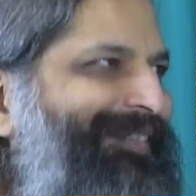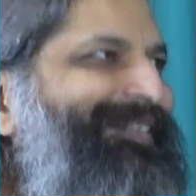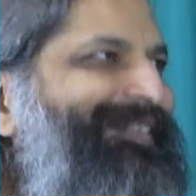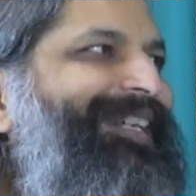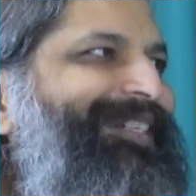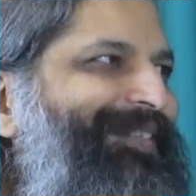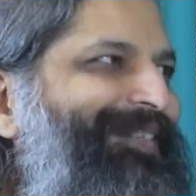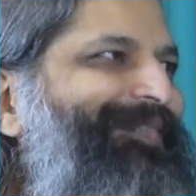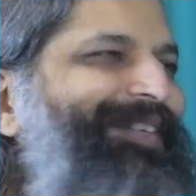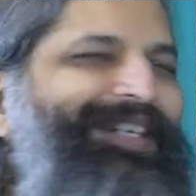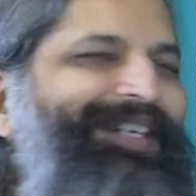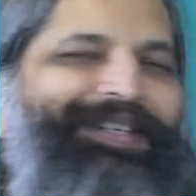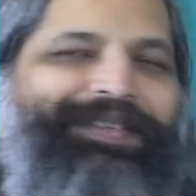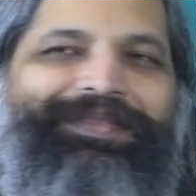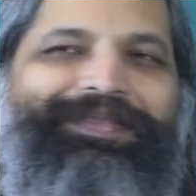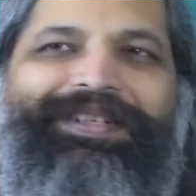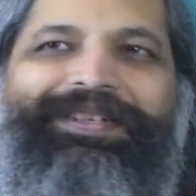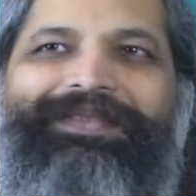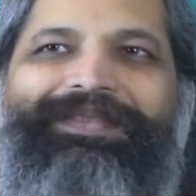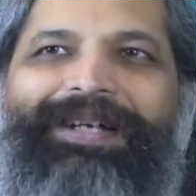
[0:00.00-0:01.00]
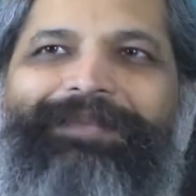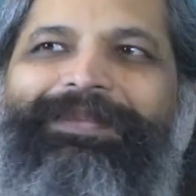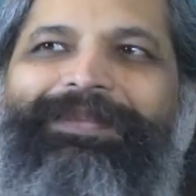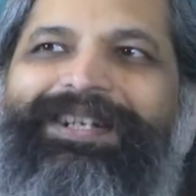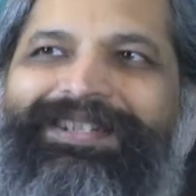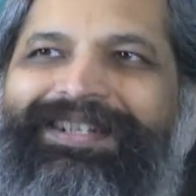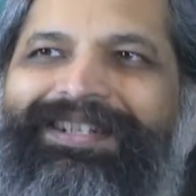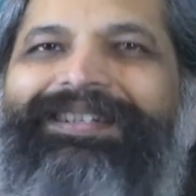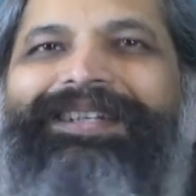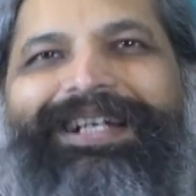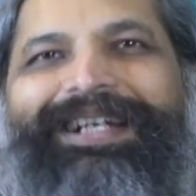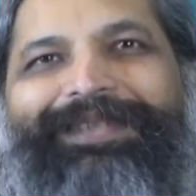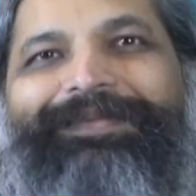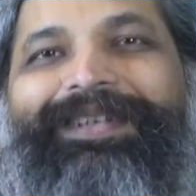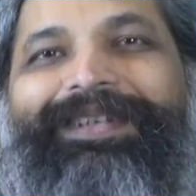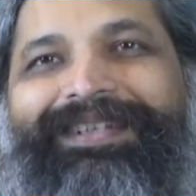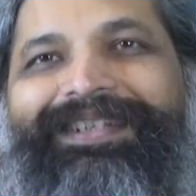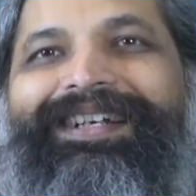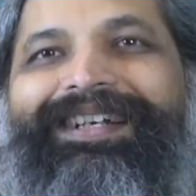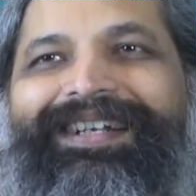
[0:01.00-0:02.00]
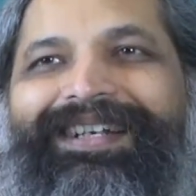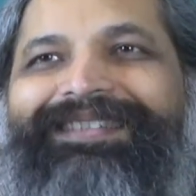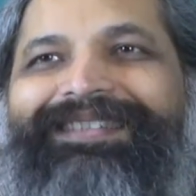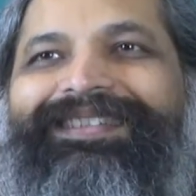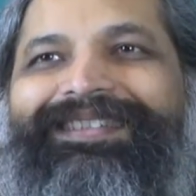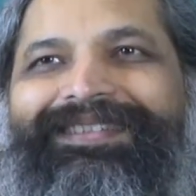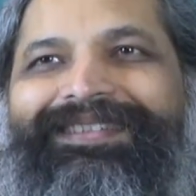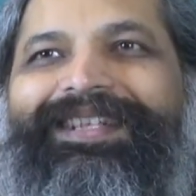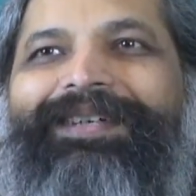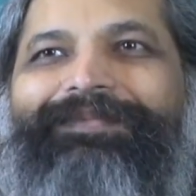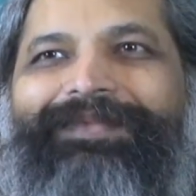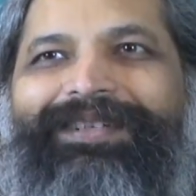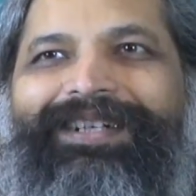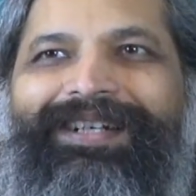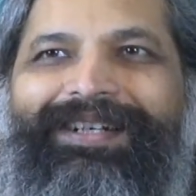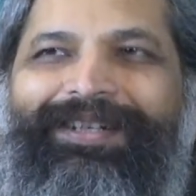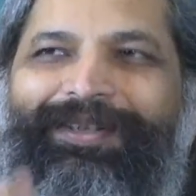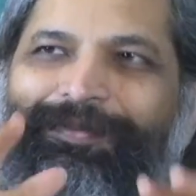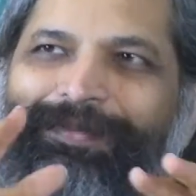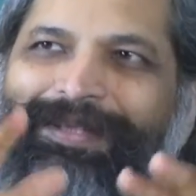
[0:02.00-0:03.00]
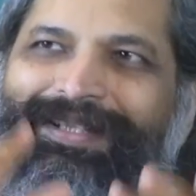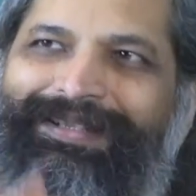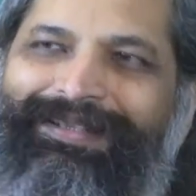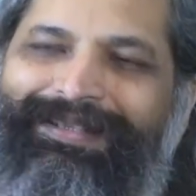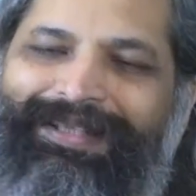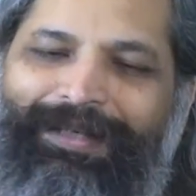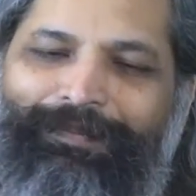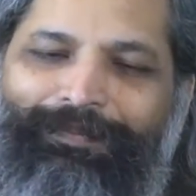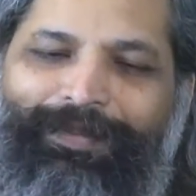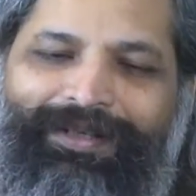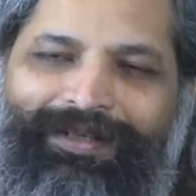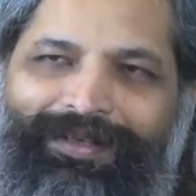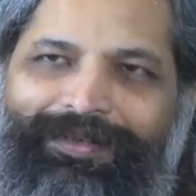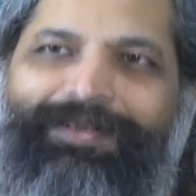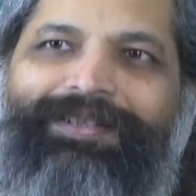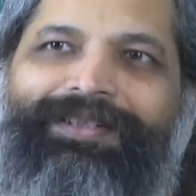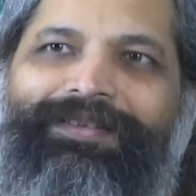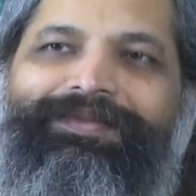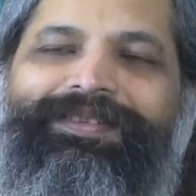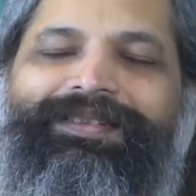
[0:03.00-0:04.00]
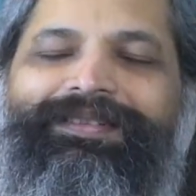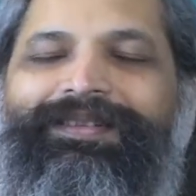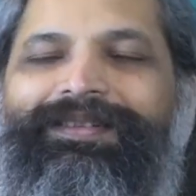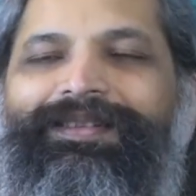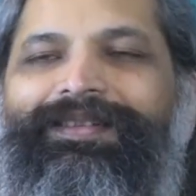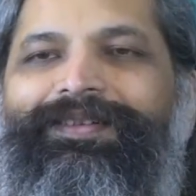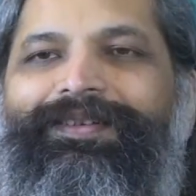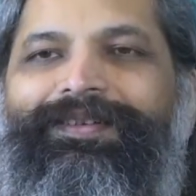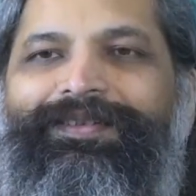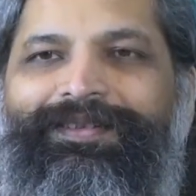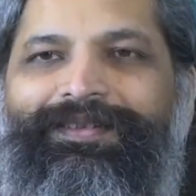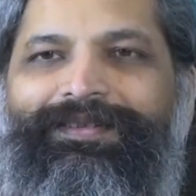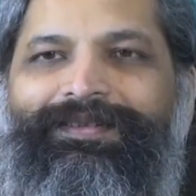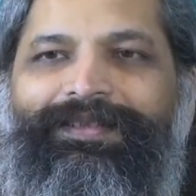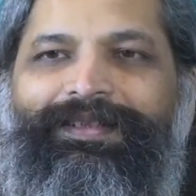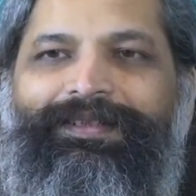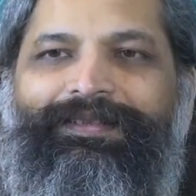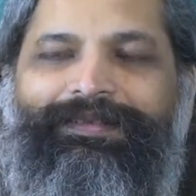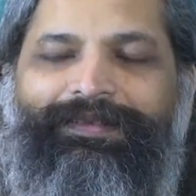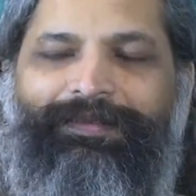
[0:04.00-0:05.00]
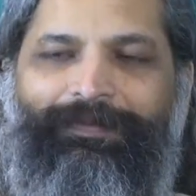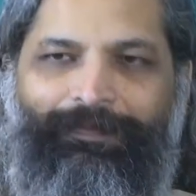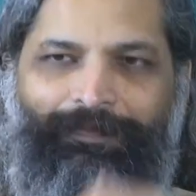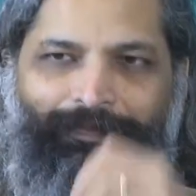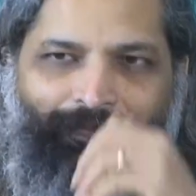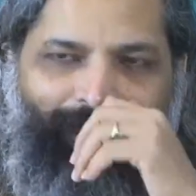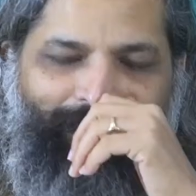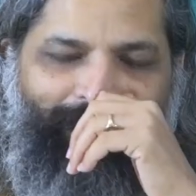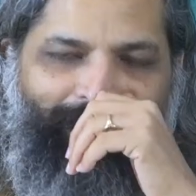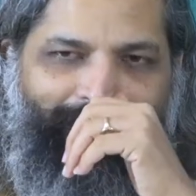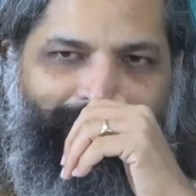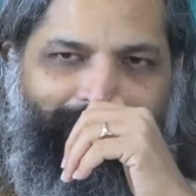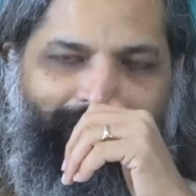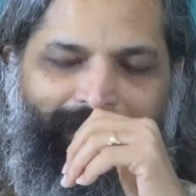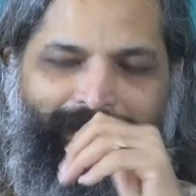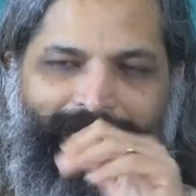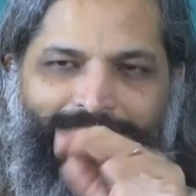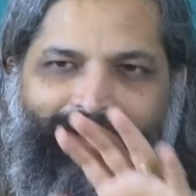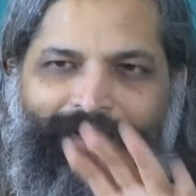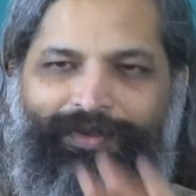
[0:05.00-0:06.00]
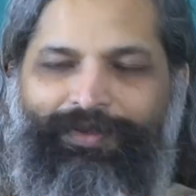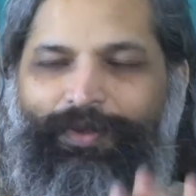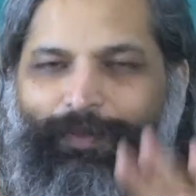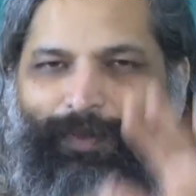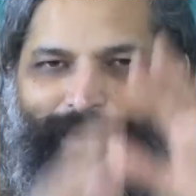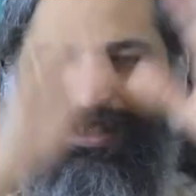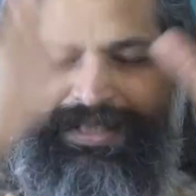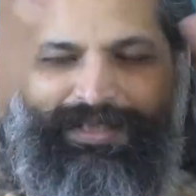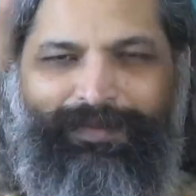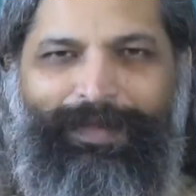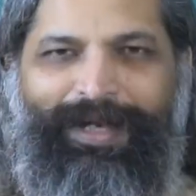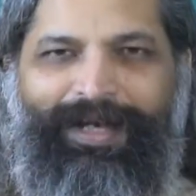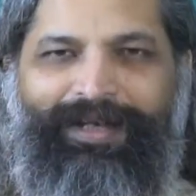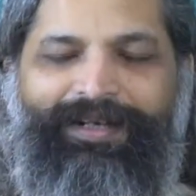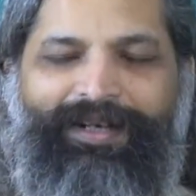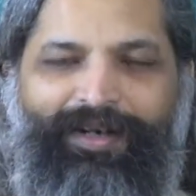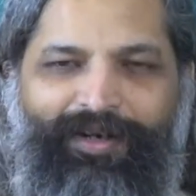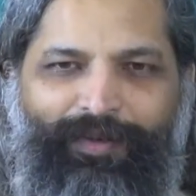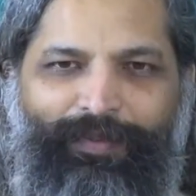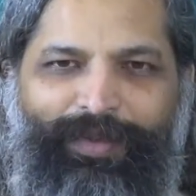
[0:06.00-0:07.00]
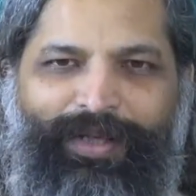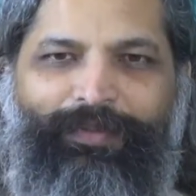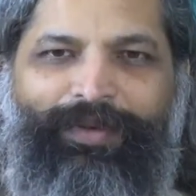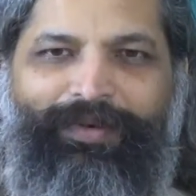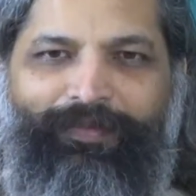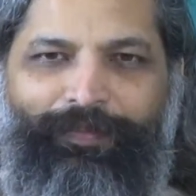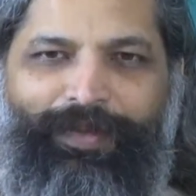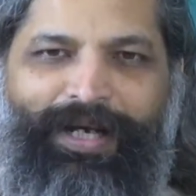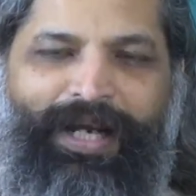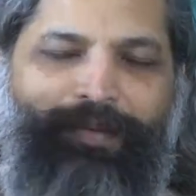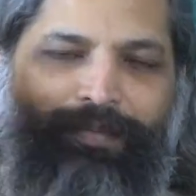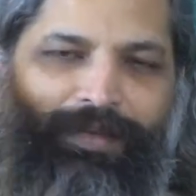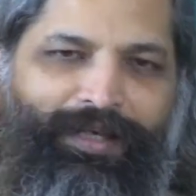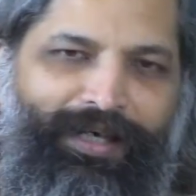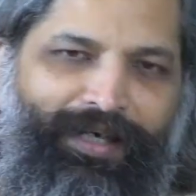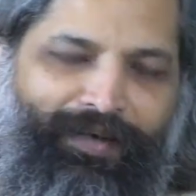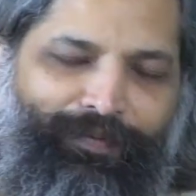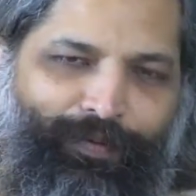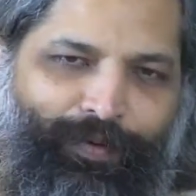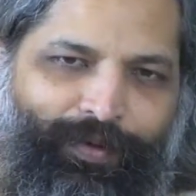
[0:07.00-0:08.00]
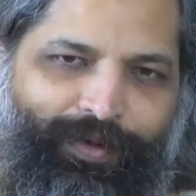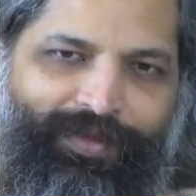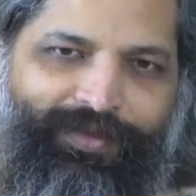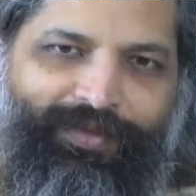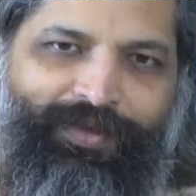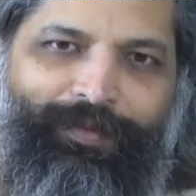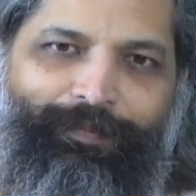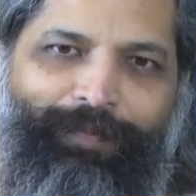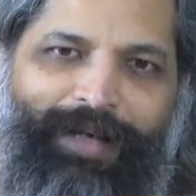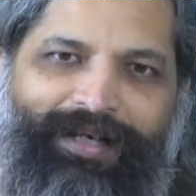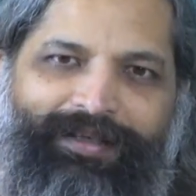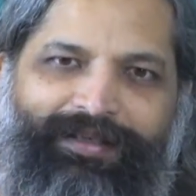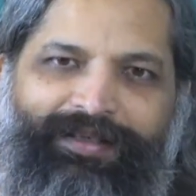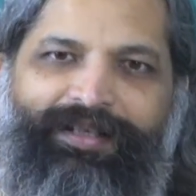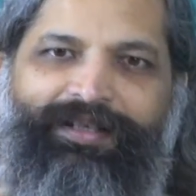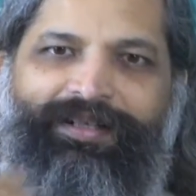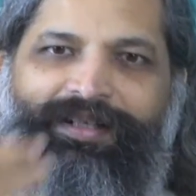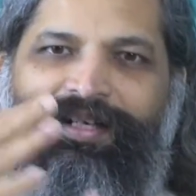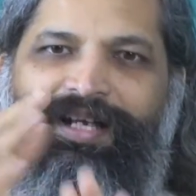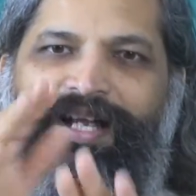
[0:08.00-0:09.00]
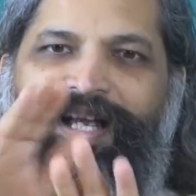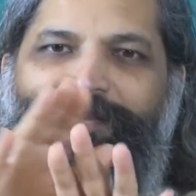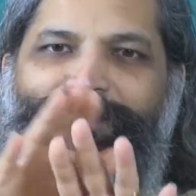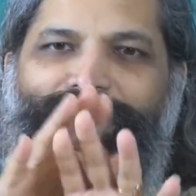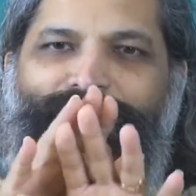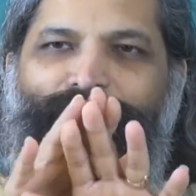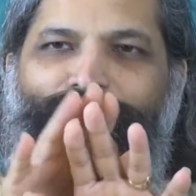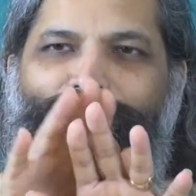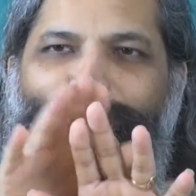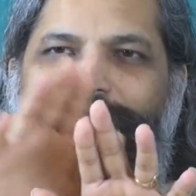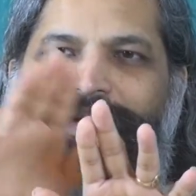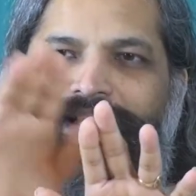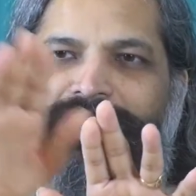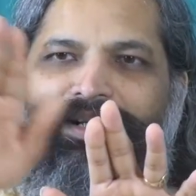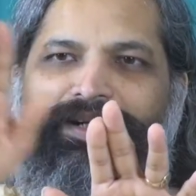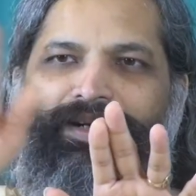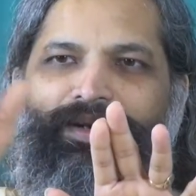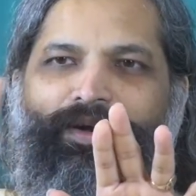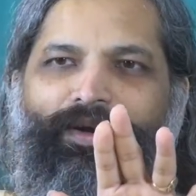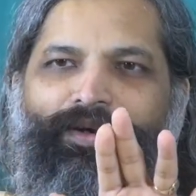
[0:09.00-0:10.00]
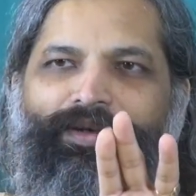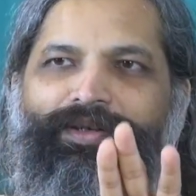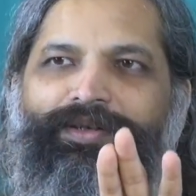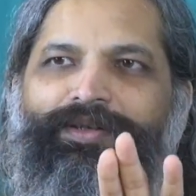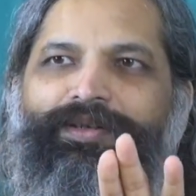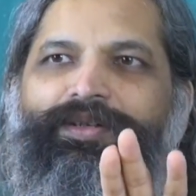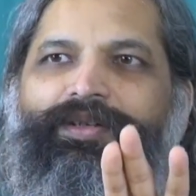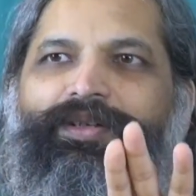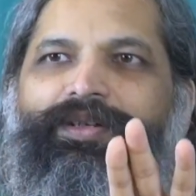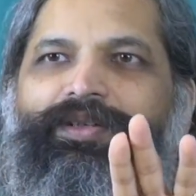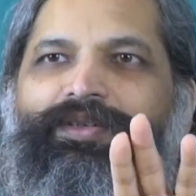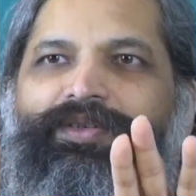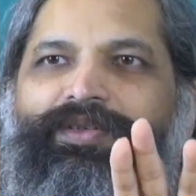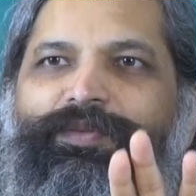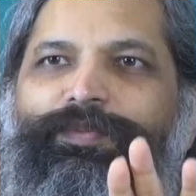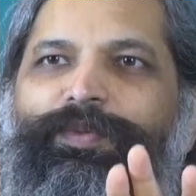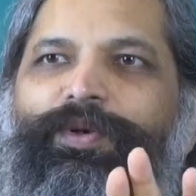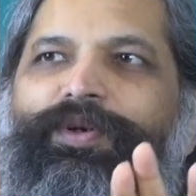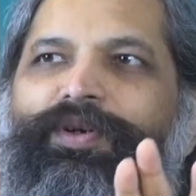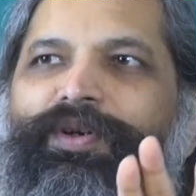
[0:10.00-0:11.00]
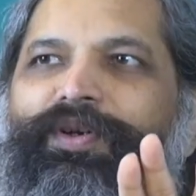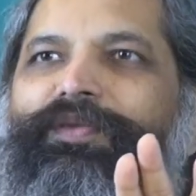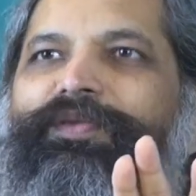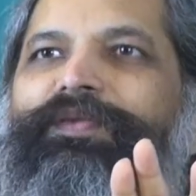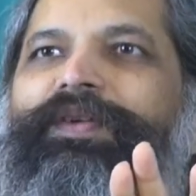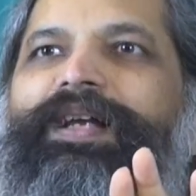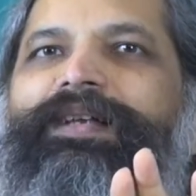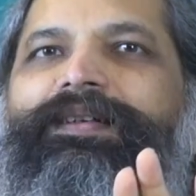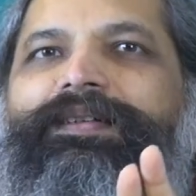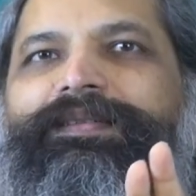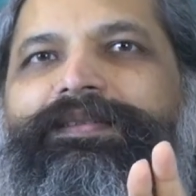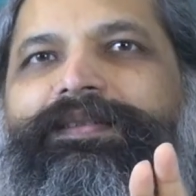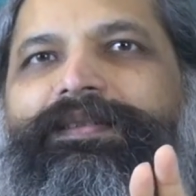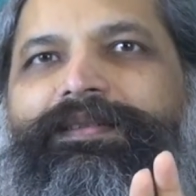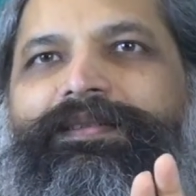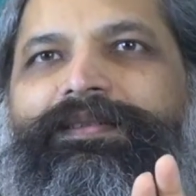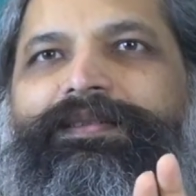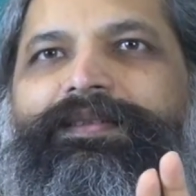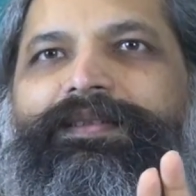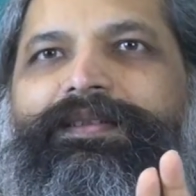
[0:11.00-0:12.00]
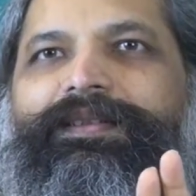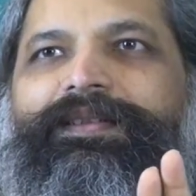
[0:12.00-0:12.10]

That's a very different vibration. That's where the illnesses come really. You must seep it into the physical consciousness. So with this background, where we have primarily focused on bacteria, I have so far not spoken of viruses.